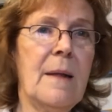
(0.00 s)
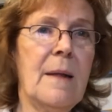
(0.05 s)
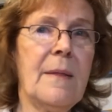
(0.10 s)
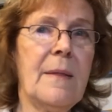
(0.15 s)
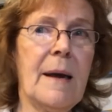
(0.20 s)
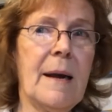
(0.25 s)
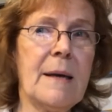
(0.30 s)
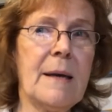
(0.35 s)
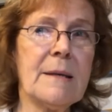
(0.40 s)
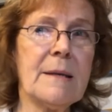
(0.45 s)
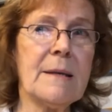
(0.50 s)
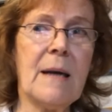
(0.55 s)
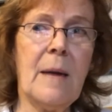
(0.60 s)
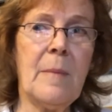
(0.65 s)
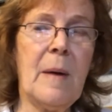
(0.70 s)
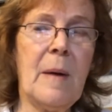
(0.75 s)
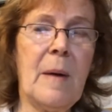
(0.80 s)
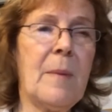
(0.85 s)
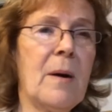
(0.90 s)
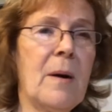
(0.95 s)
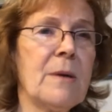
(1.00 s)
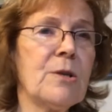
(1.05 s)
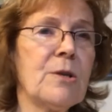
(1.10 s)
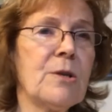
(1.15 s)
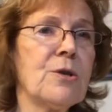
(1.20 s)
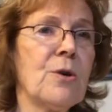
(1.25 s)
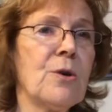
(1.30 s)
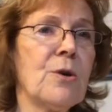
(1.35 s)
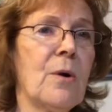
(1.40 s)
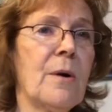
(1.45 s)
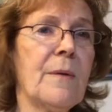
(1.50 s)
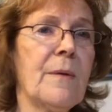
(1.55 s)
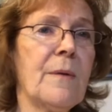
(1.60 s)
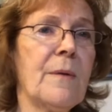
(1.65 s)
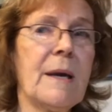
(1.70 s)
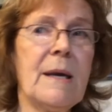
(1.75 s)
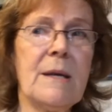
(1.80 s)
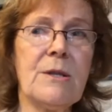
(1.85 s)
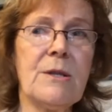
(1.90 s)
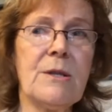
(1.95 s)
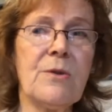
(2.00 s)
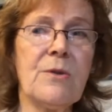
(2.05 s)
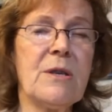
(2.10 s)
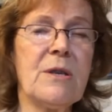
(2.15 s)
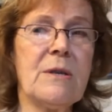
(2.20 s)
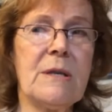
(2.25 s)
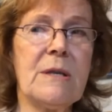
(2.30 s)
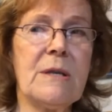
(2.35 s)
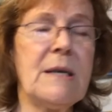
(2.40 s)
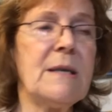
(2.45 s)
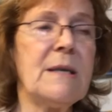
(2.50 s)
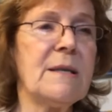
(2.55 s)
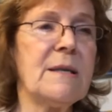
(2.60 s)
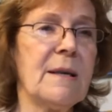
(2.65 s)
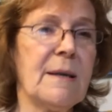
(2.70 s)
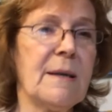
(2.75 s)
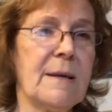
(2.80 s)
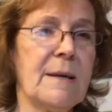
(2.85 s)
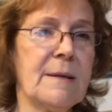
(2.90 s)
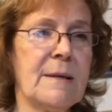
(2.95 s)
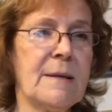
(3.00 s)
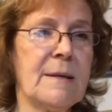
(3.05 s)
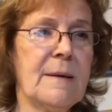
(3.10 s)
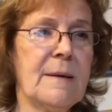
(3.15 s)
that has come up on shore and the kids are teasing it.